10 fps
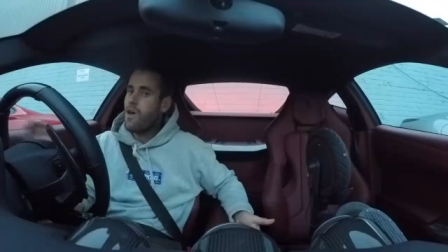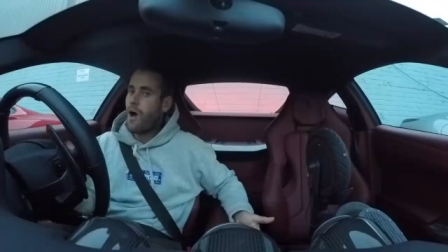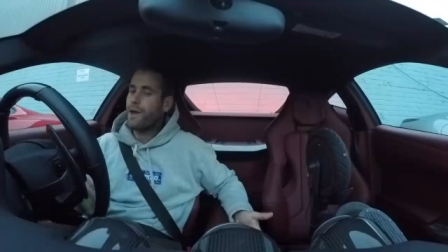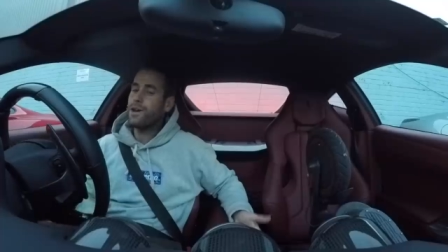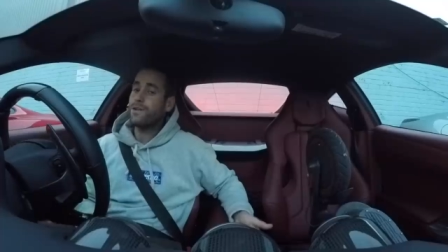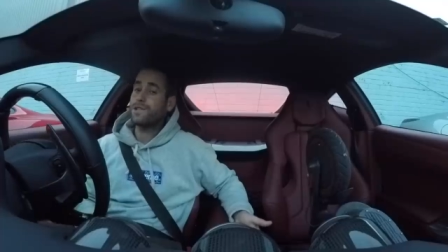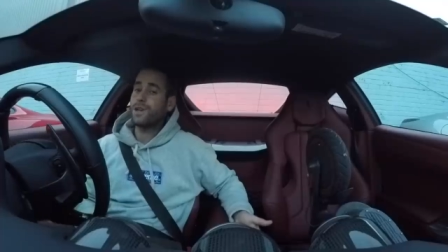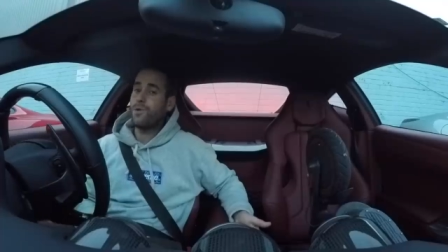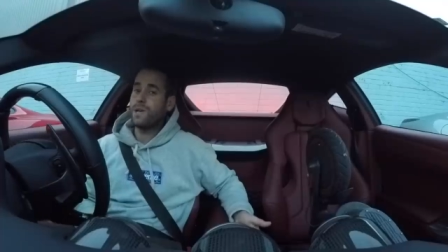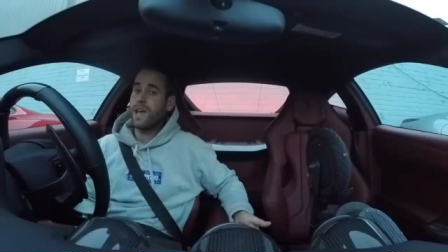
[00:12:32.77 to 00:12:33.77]
I could have
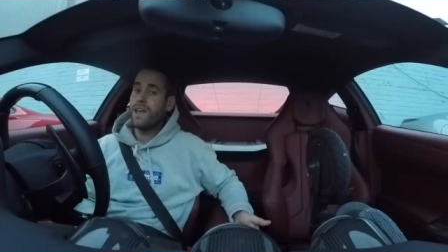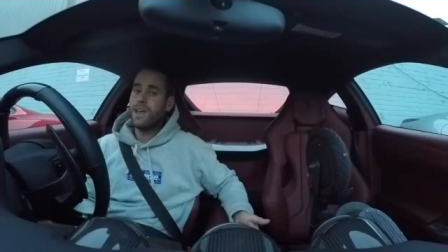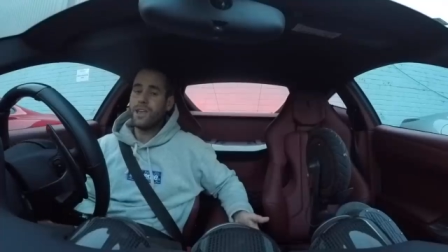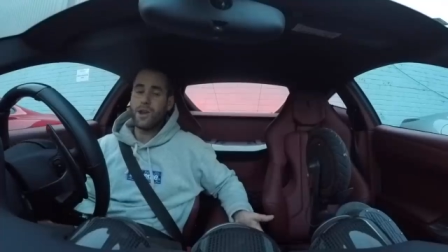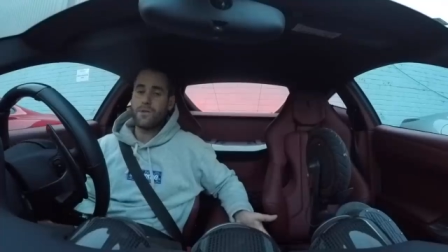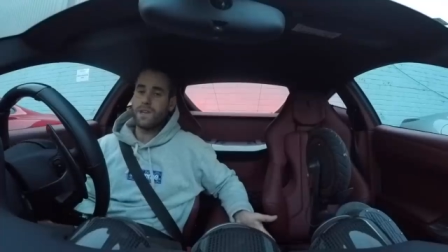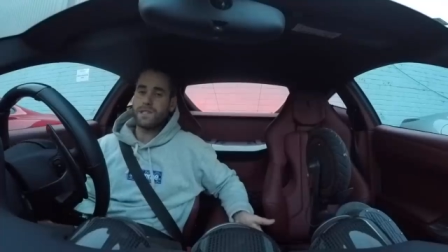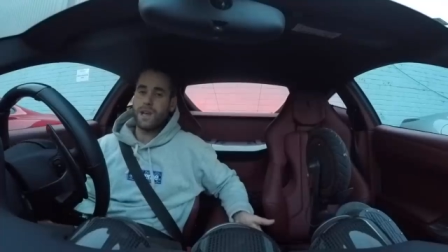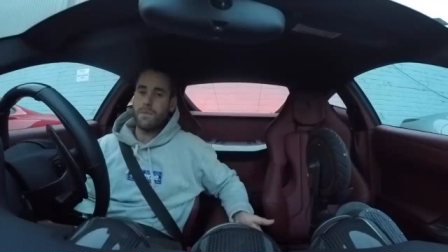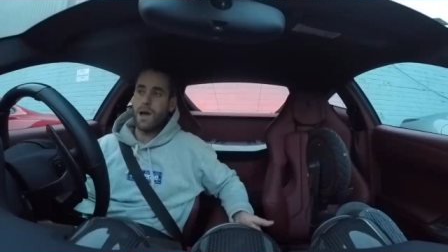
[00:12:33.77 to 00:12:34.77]
sold it, you know, this
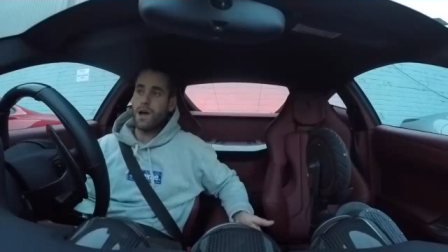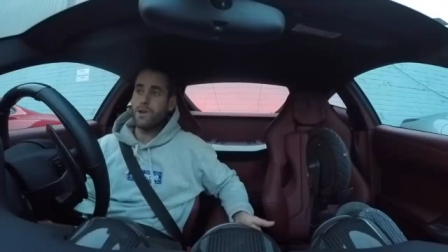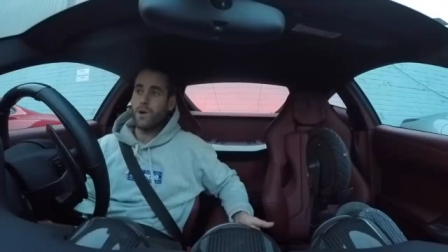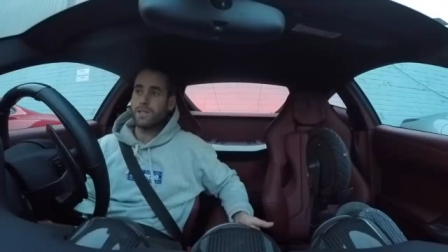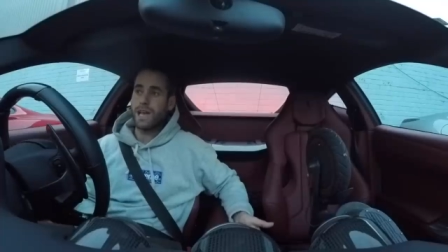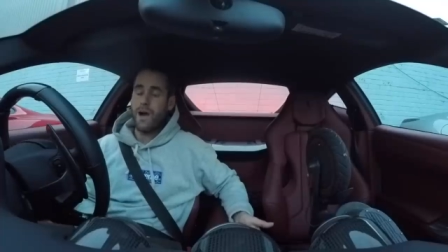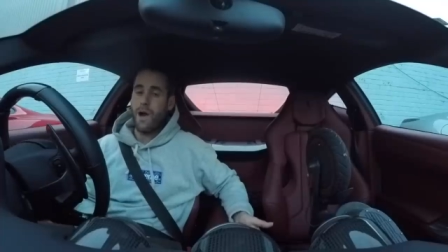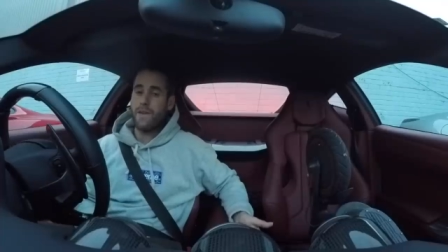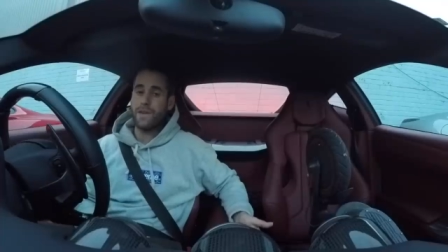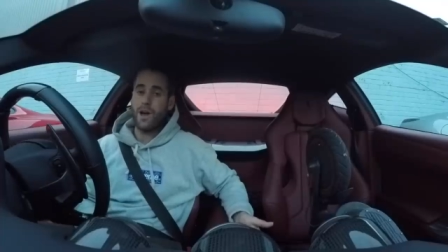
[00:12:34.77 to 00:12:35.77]
summer and got out having